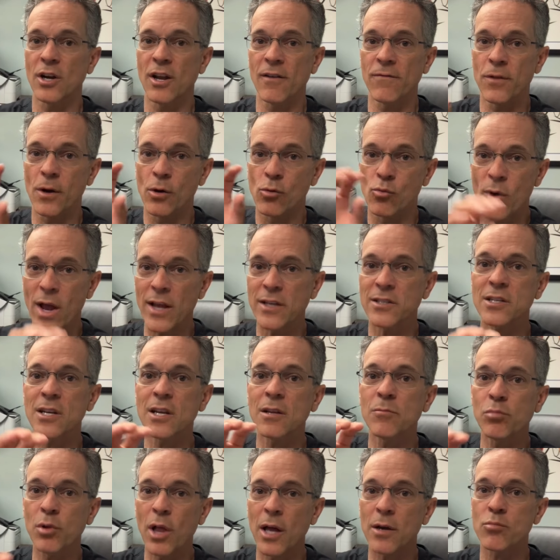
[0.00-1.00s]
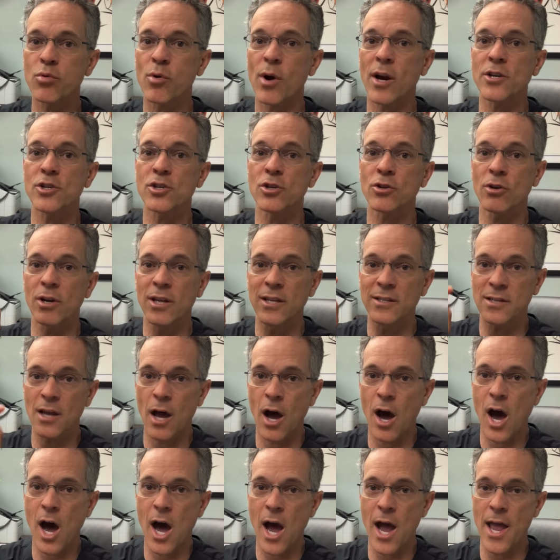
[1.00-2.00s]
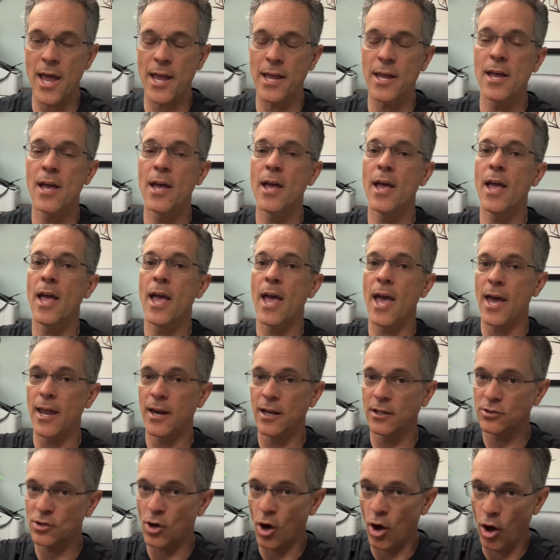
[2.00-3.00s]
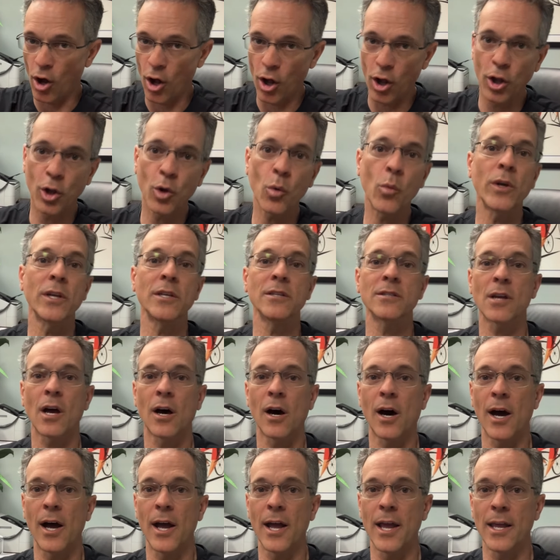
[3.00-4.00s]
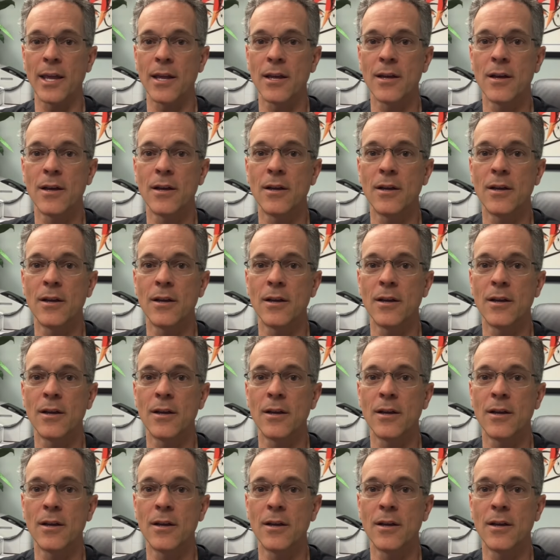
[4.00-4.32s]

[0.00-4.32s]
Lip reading: If their resting blood pressure is high and it's always high,